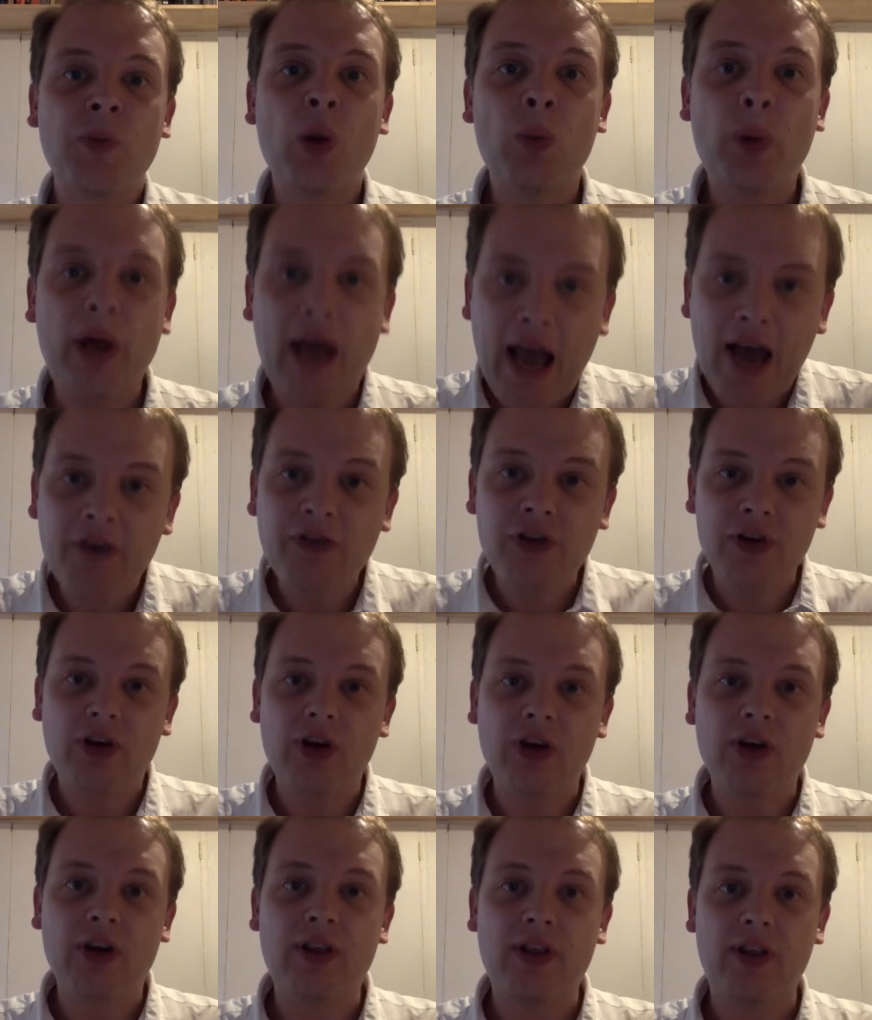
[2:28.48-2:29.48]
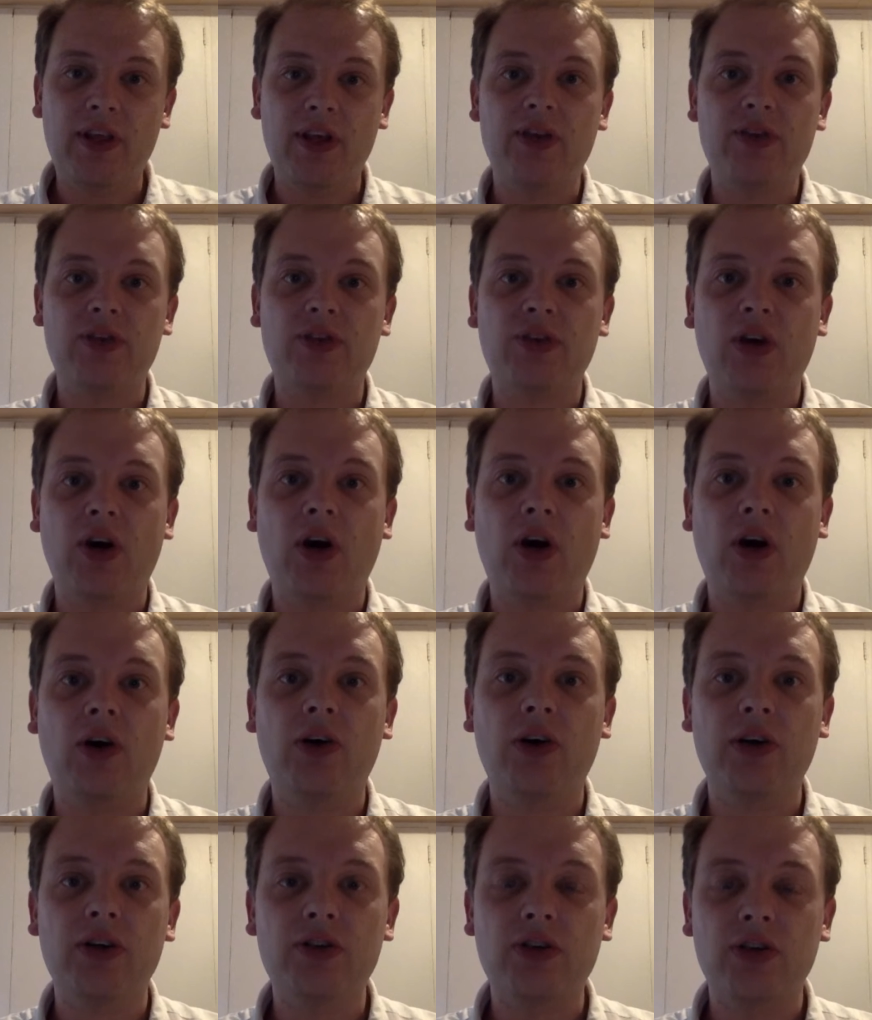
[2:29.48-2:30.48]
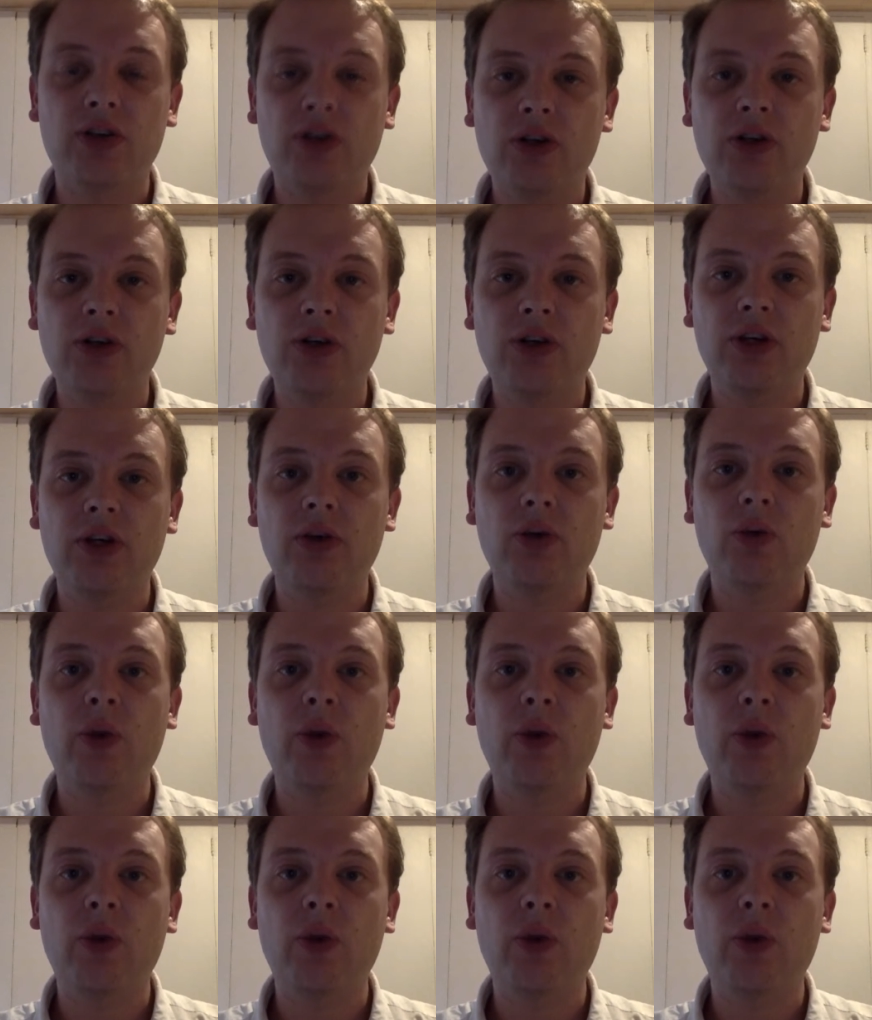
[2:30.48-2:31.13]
But after this all is concluded,